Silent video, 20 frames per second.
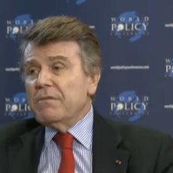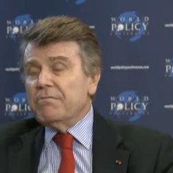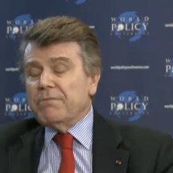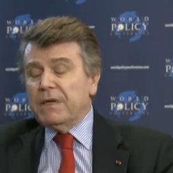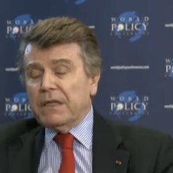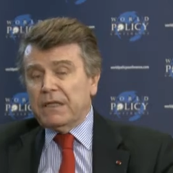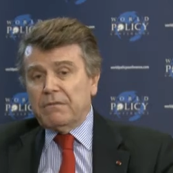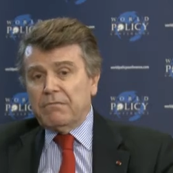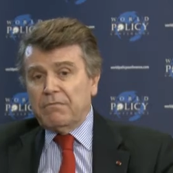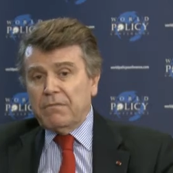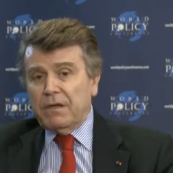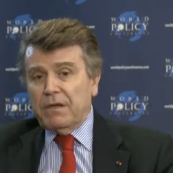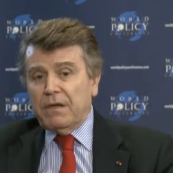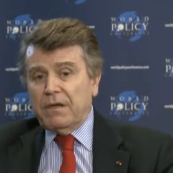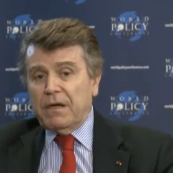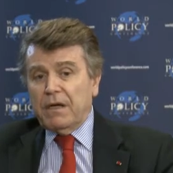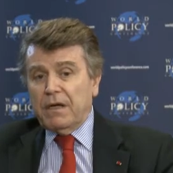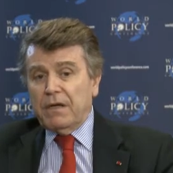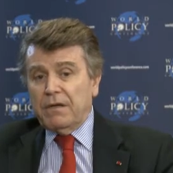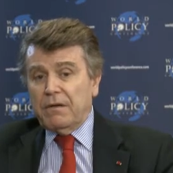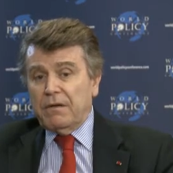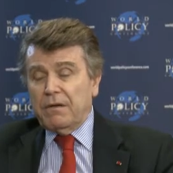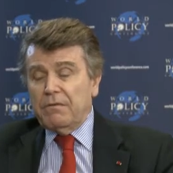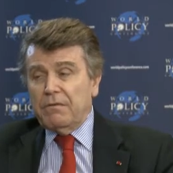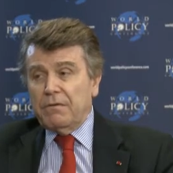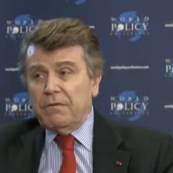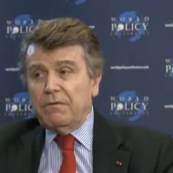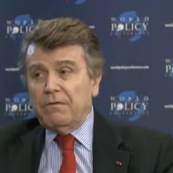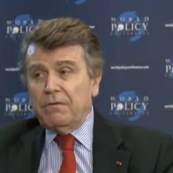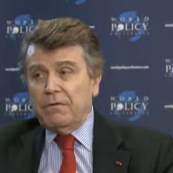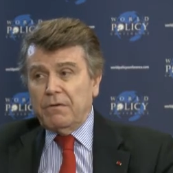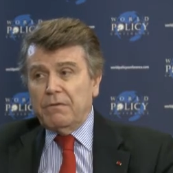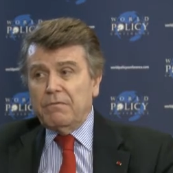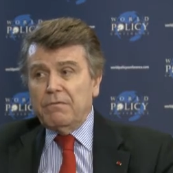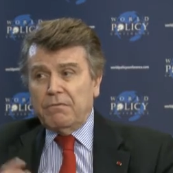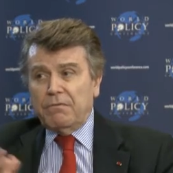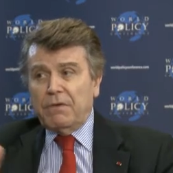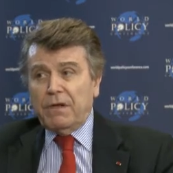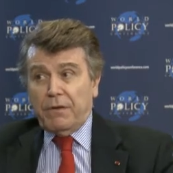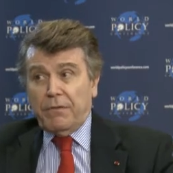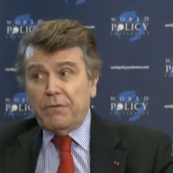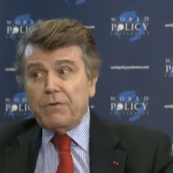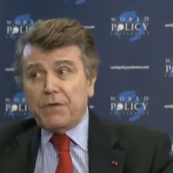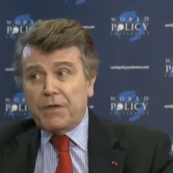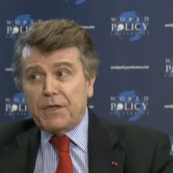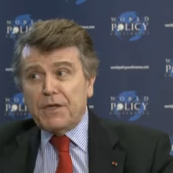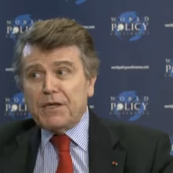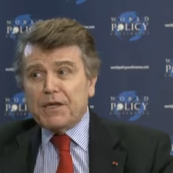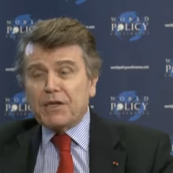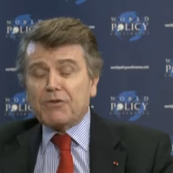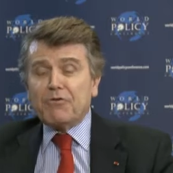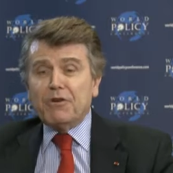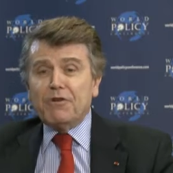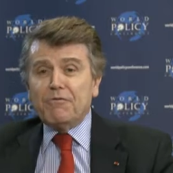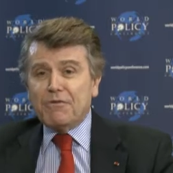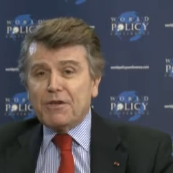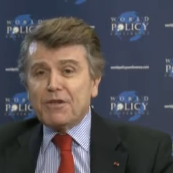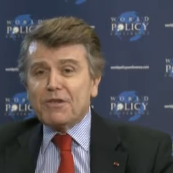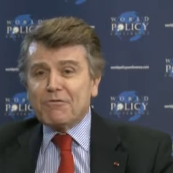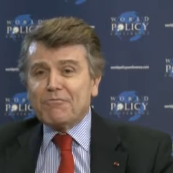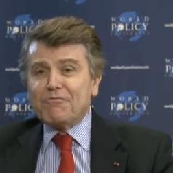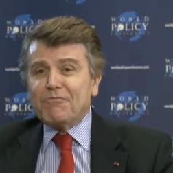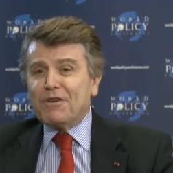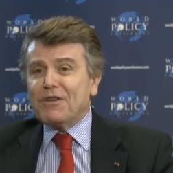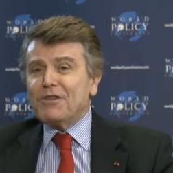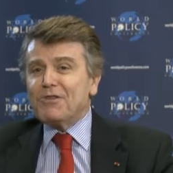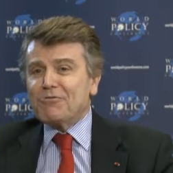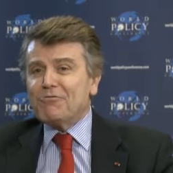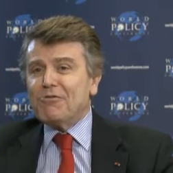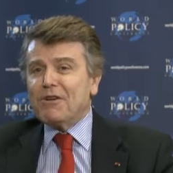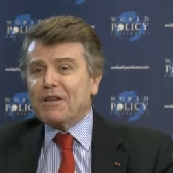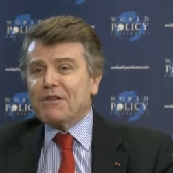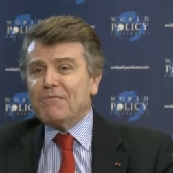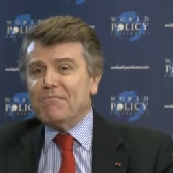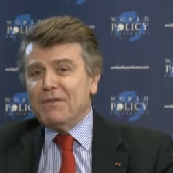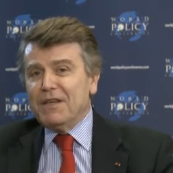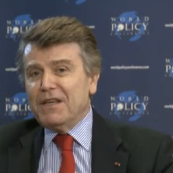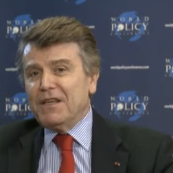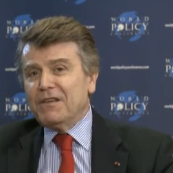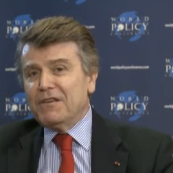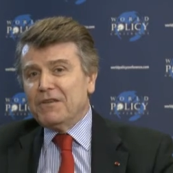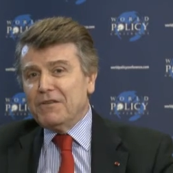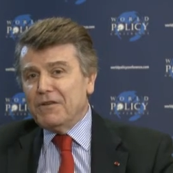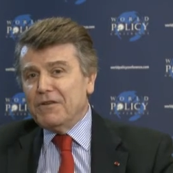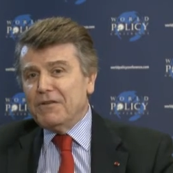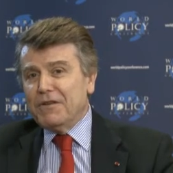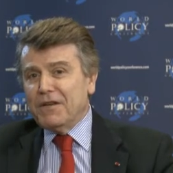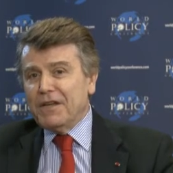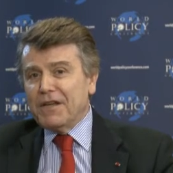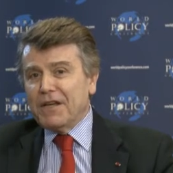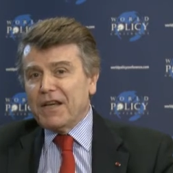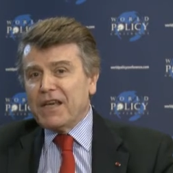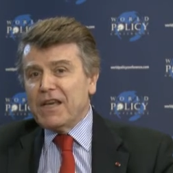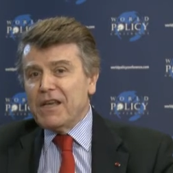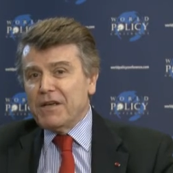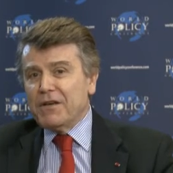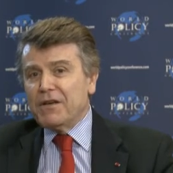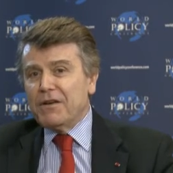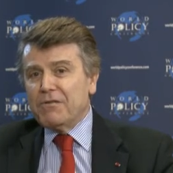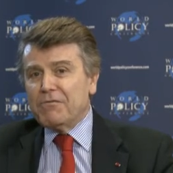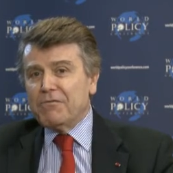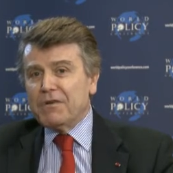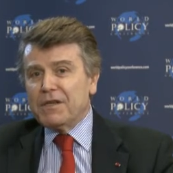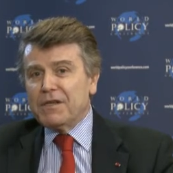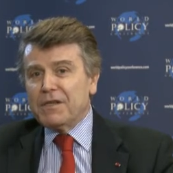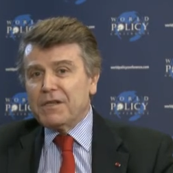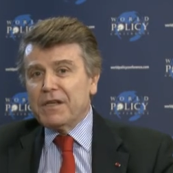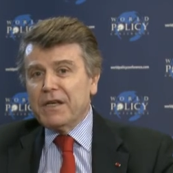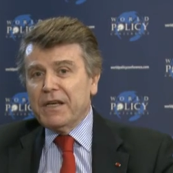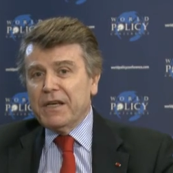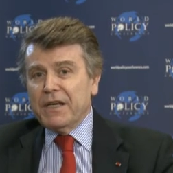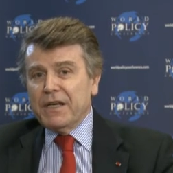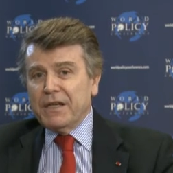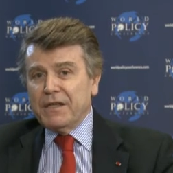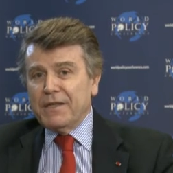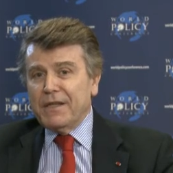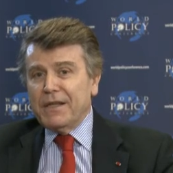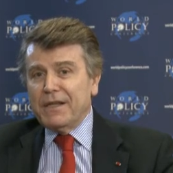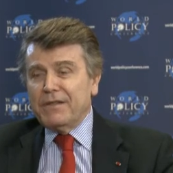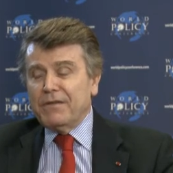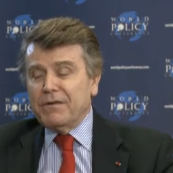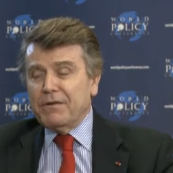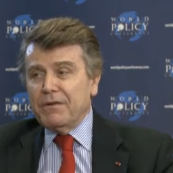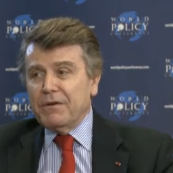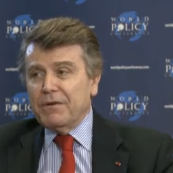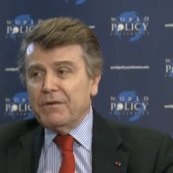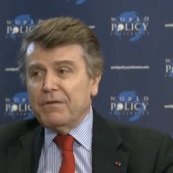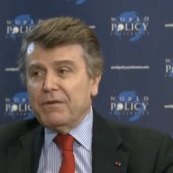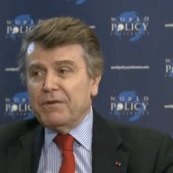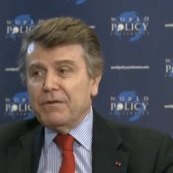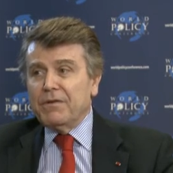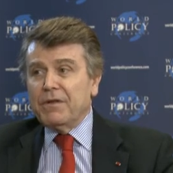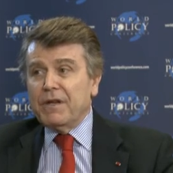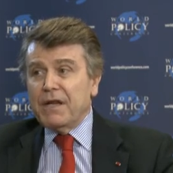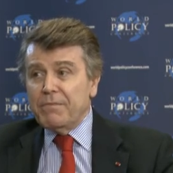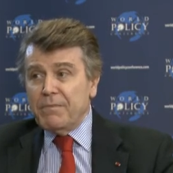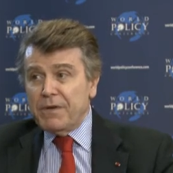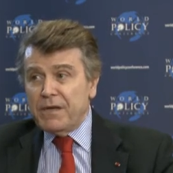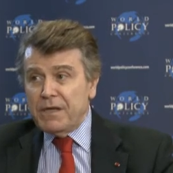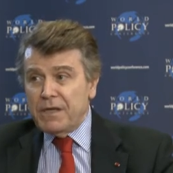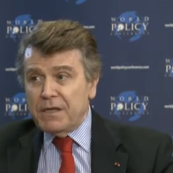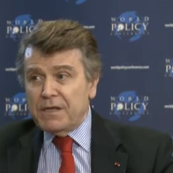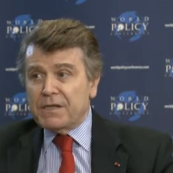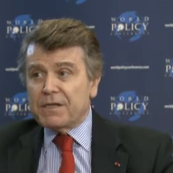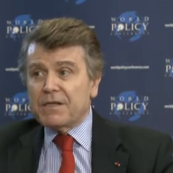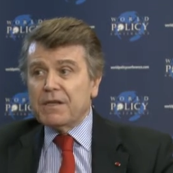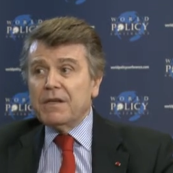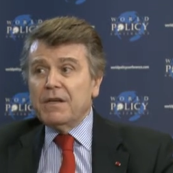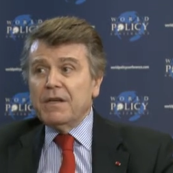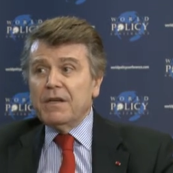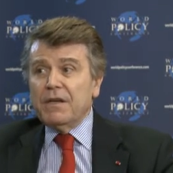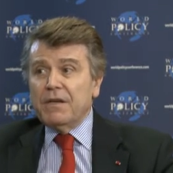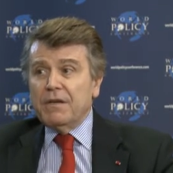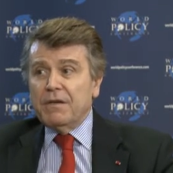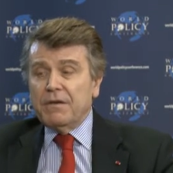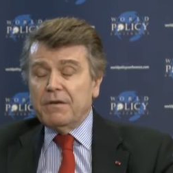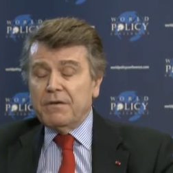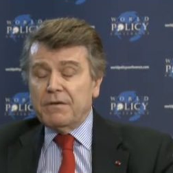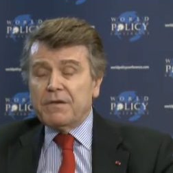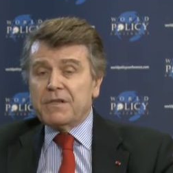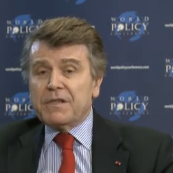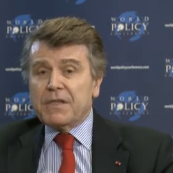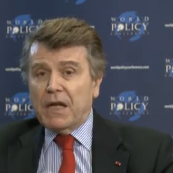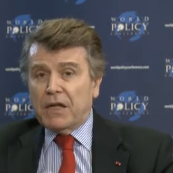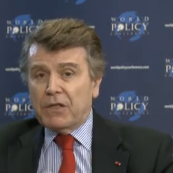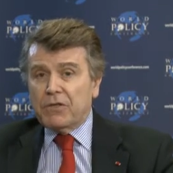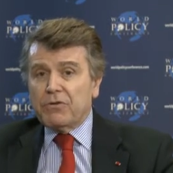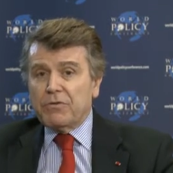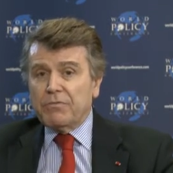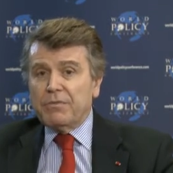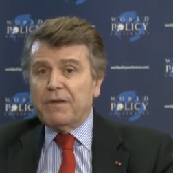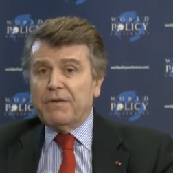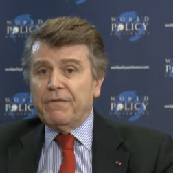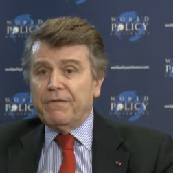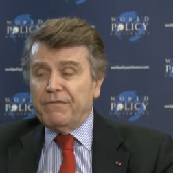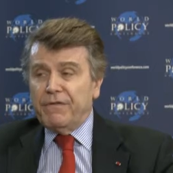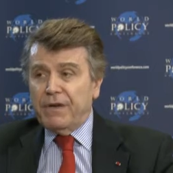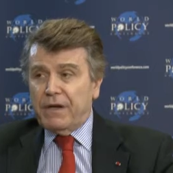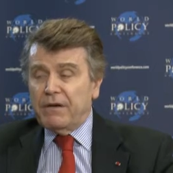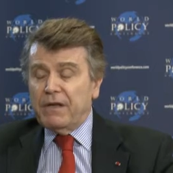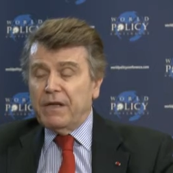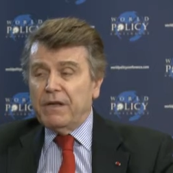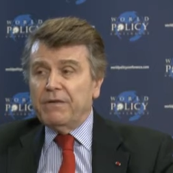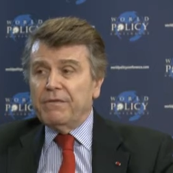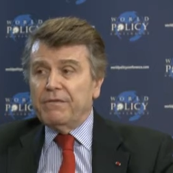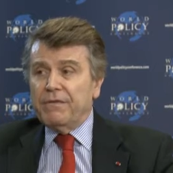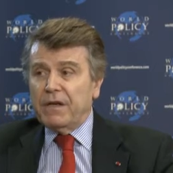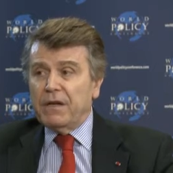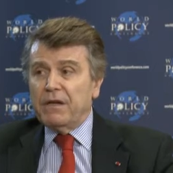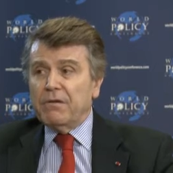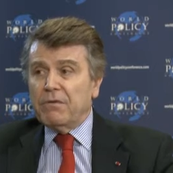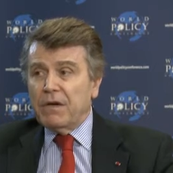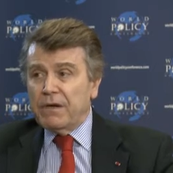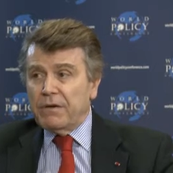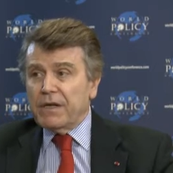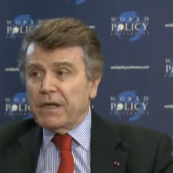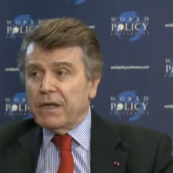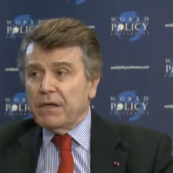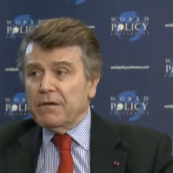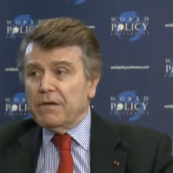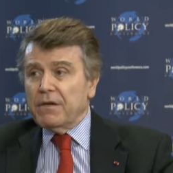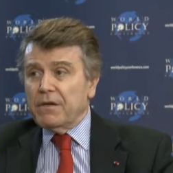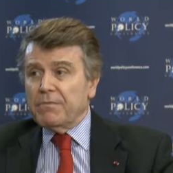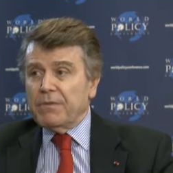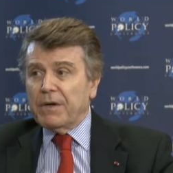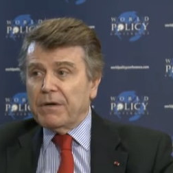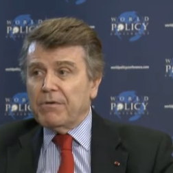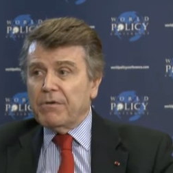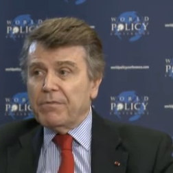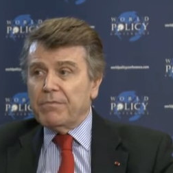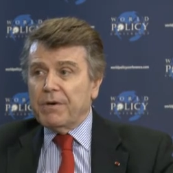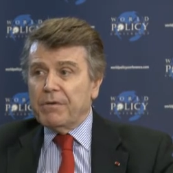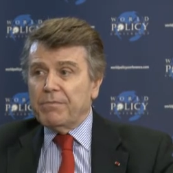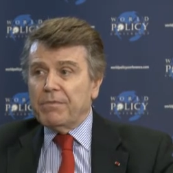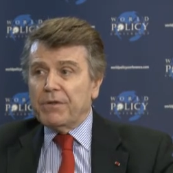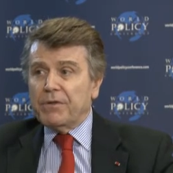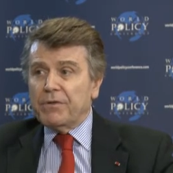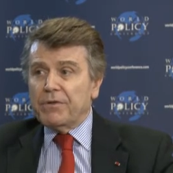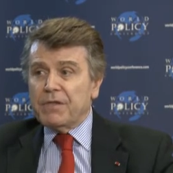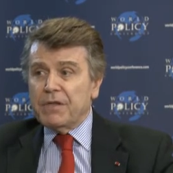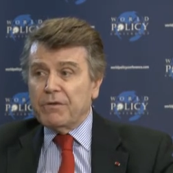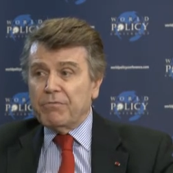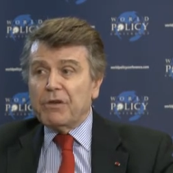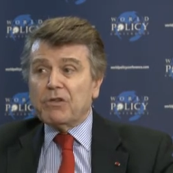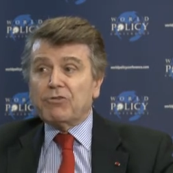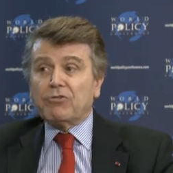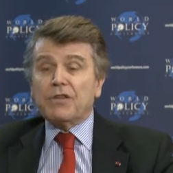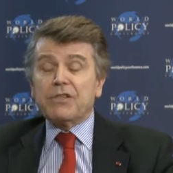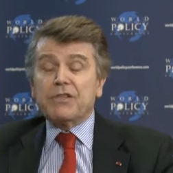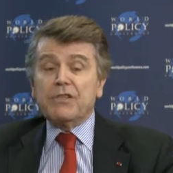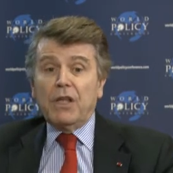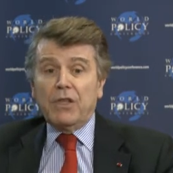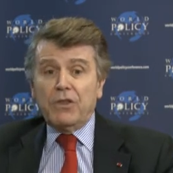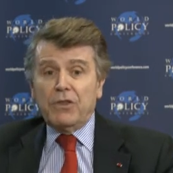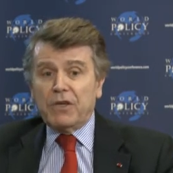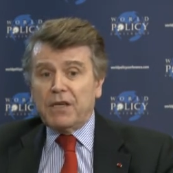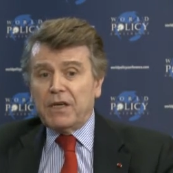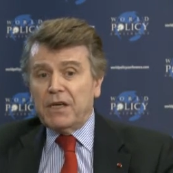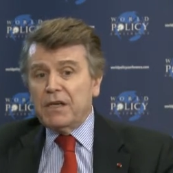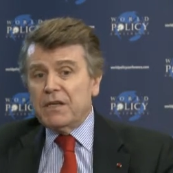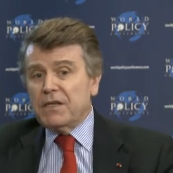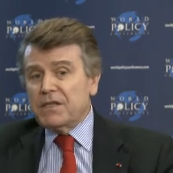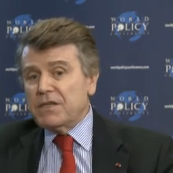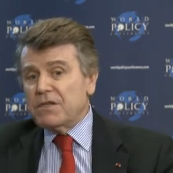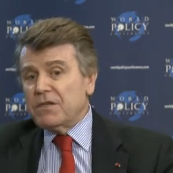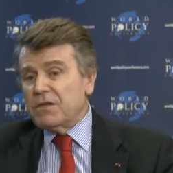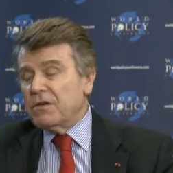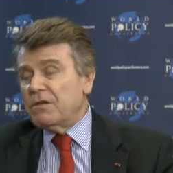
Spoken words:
But one of the things actually which struck me here was that the Lebanese start to be very, very worried about this, which was not the case.